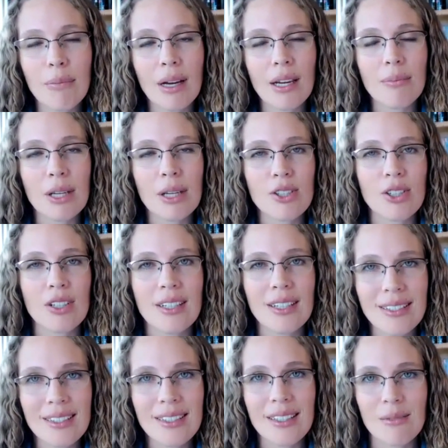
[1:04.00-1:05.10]
my patient
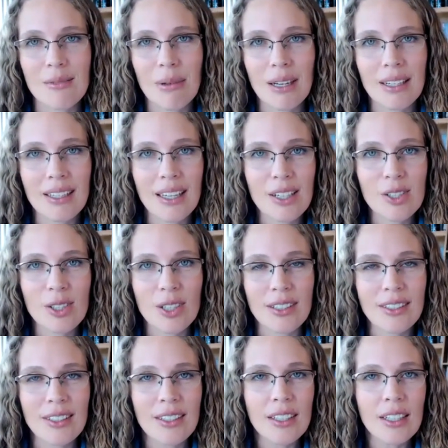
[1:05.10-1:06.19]
needs this
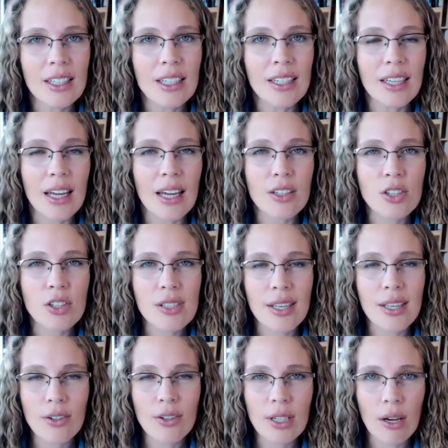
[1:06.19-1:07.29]
medication and just
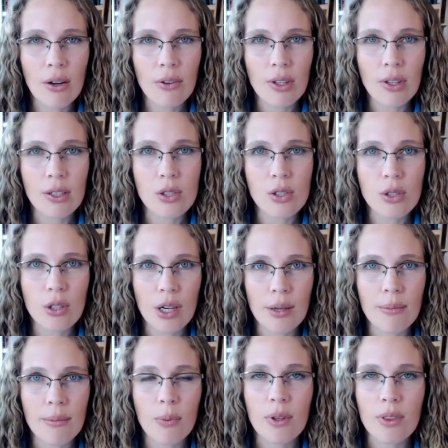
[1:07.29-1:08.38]
hearing how they
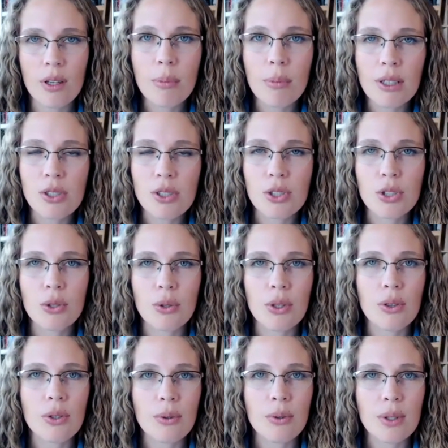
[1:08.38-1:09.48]
describe what their patients are going
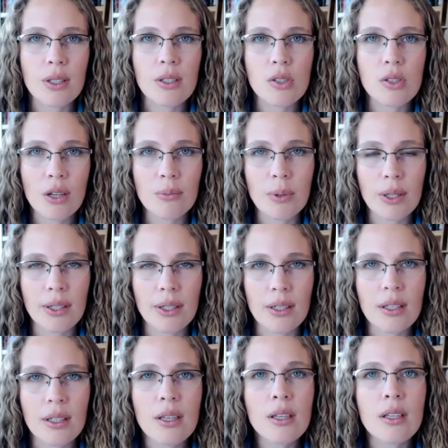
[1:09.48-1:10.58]
through is
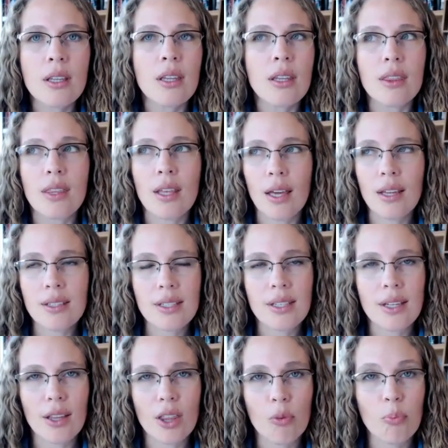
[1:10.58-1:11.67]
heartbreaking that
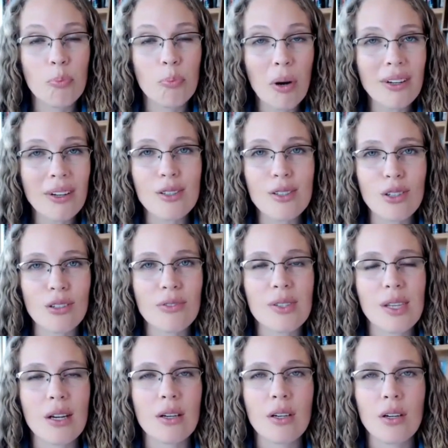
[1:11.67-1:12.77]
the body
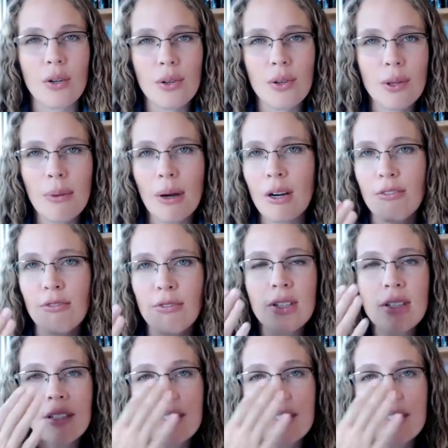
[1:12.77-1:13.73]
surface area or the amount of